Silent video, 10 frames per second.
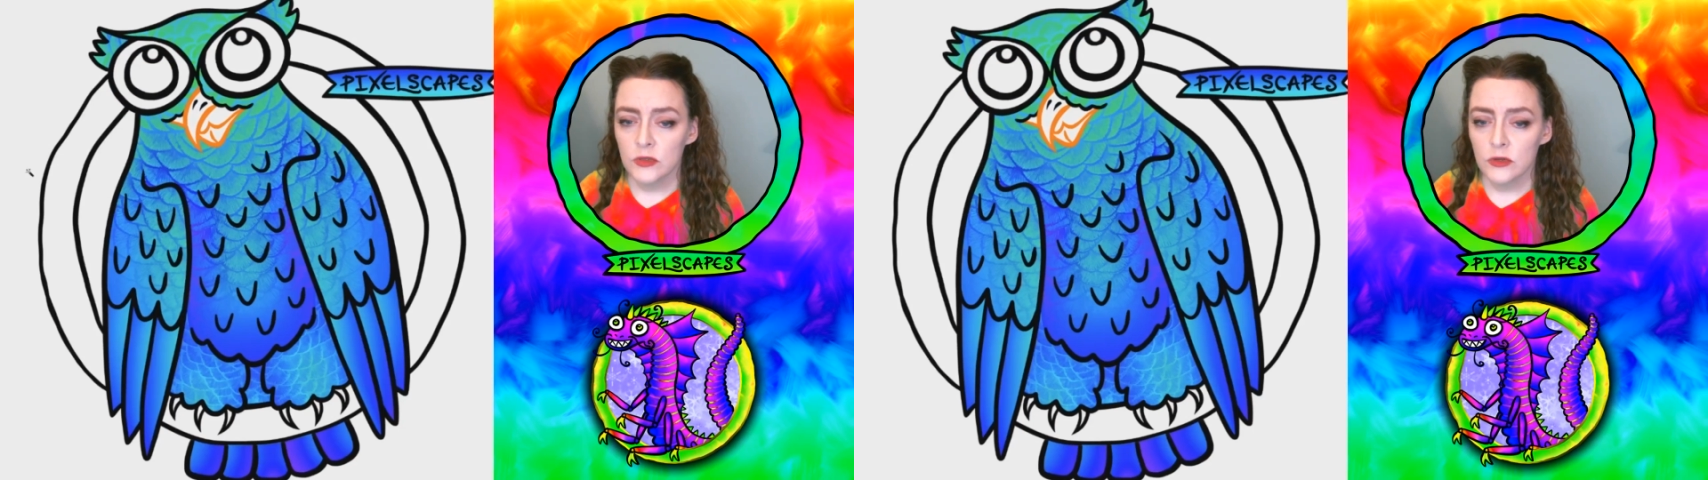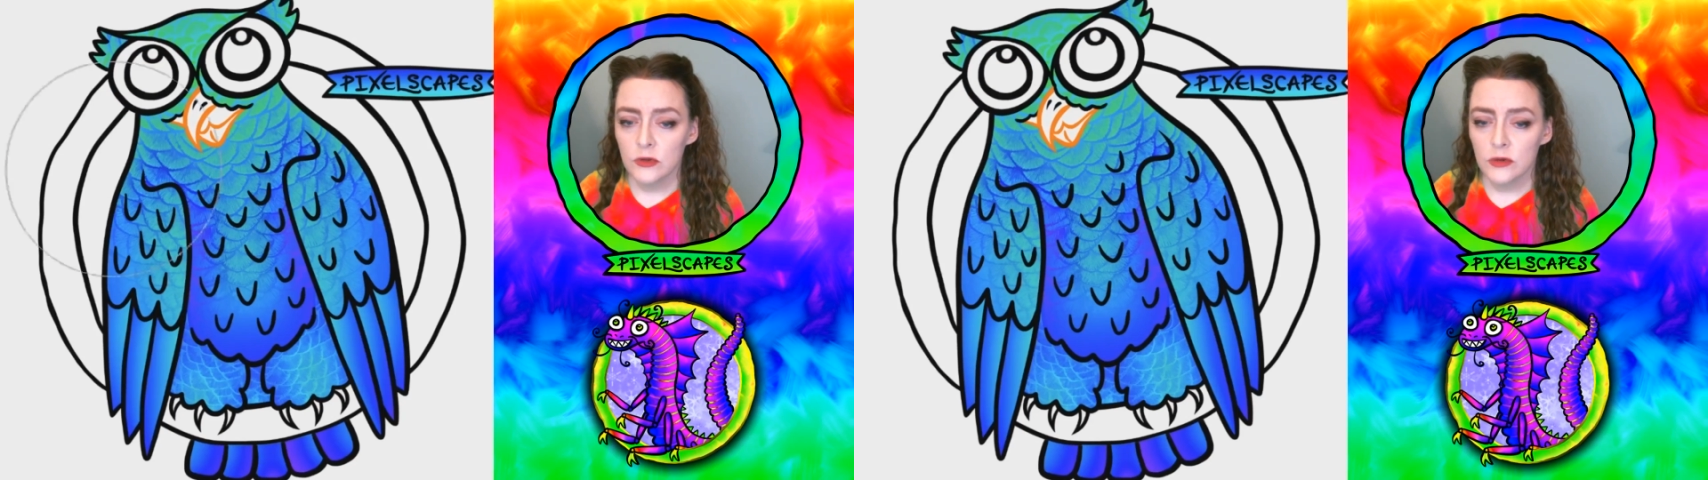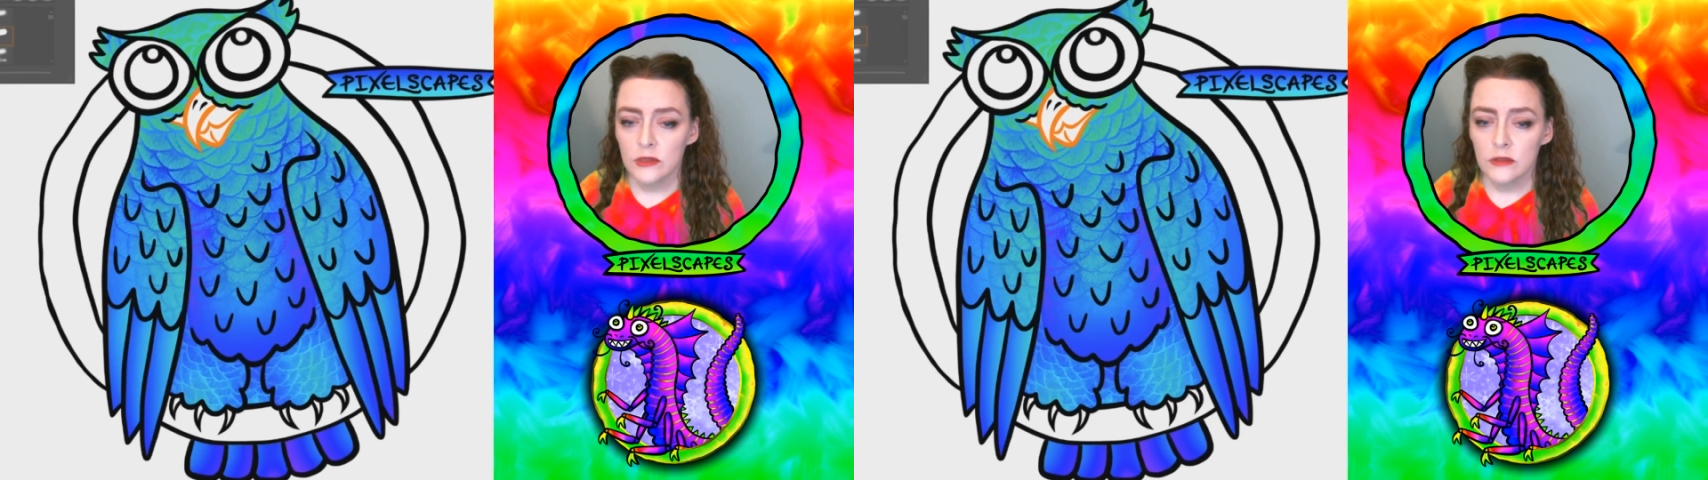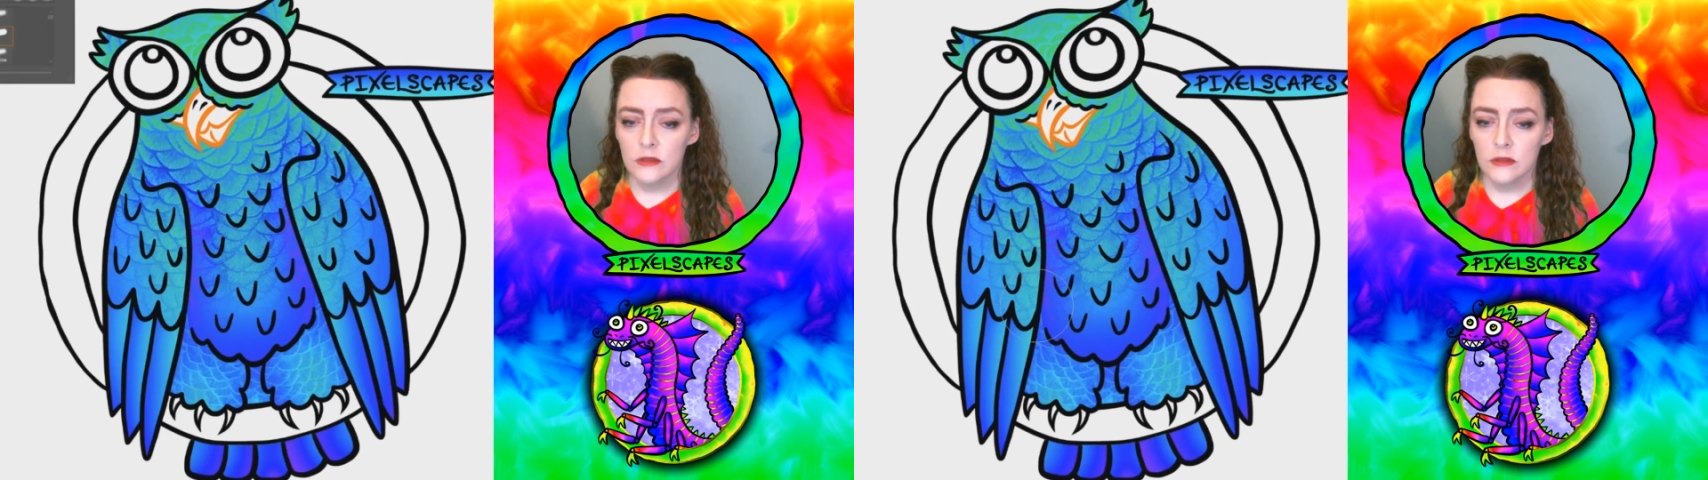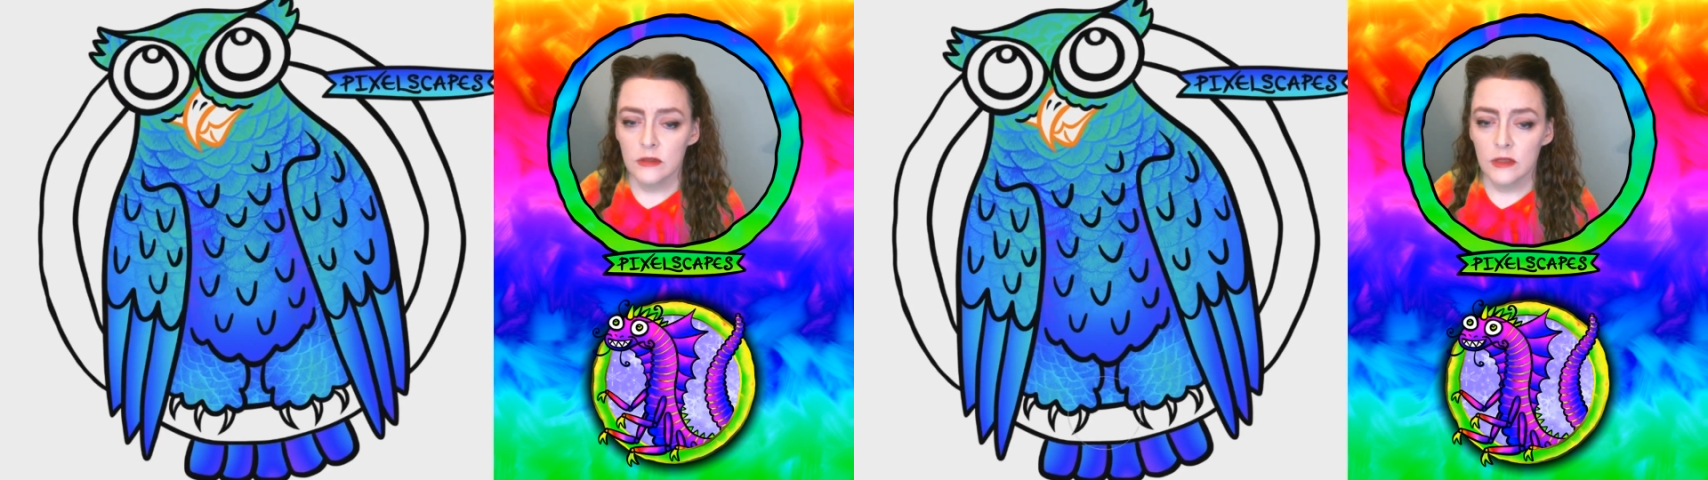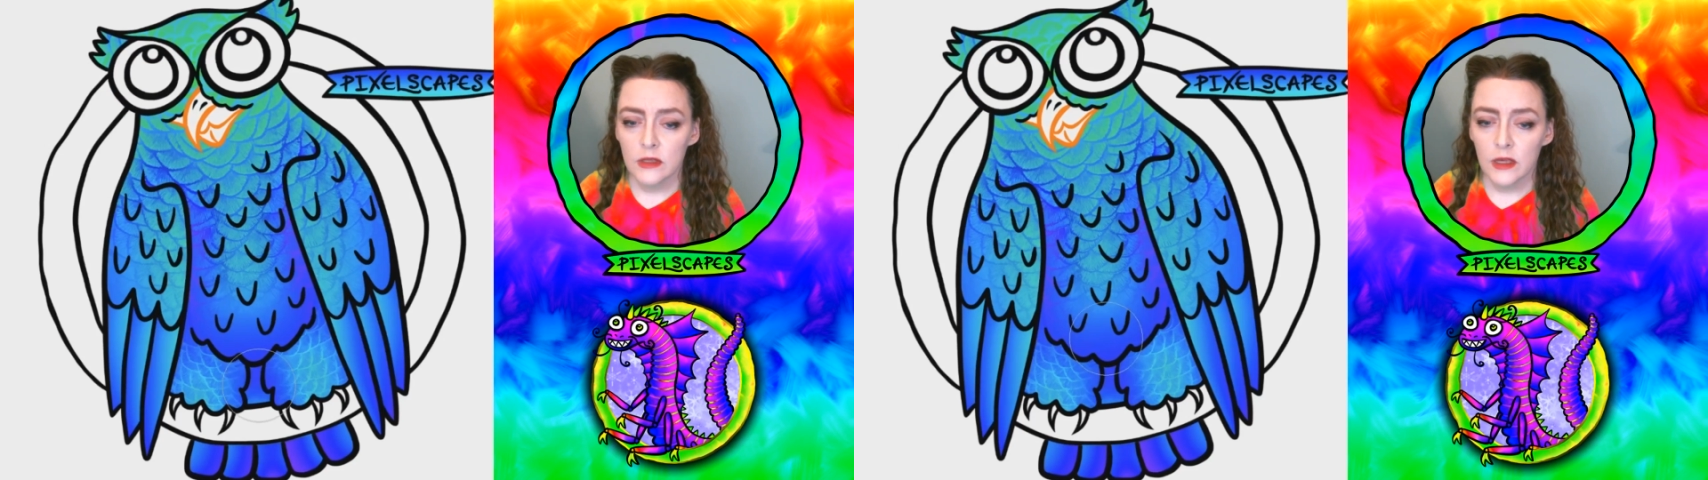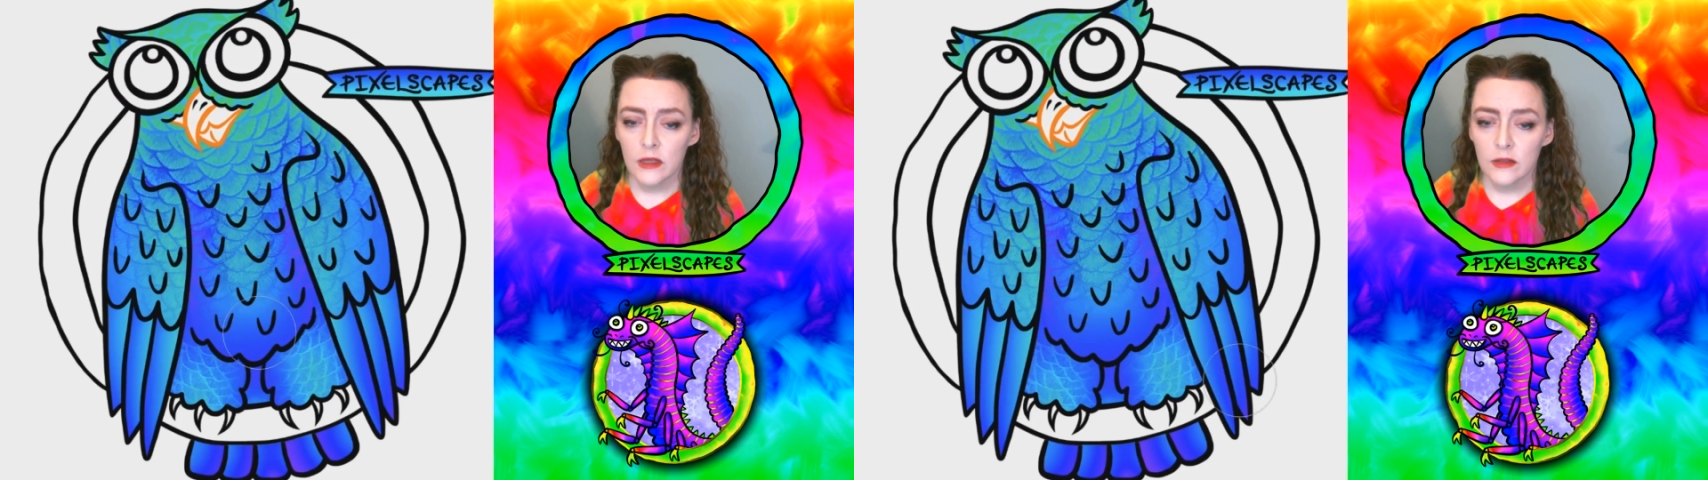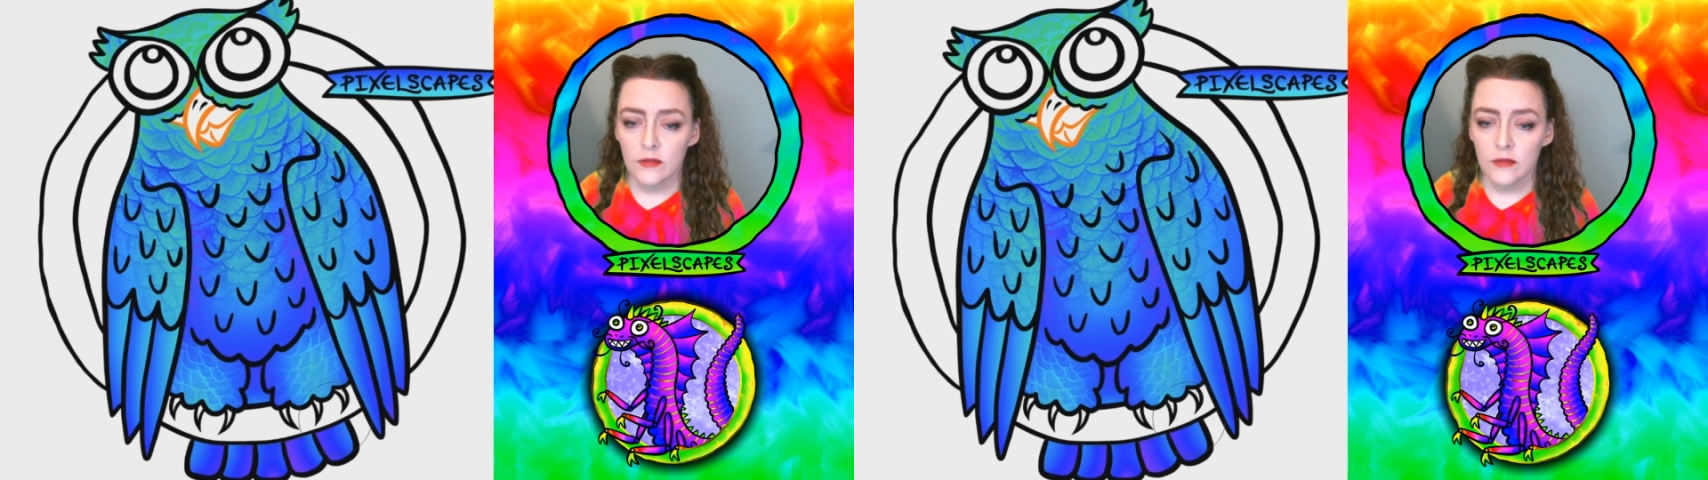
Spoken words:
turquoise. Yeah.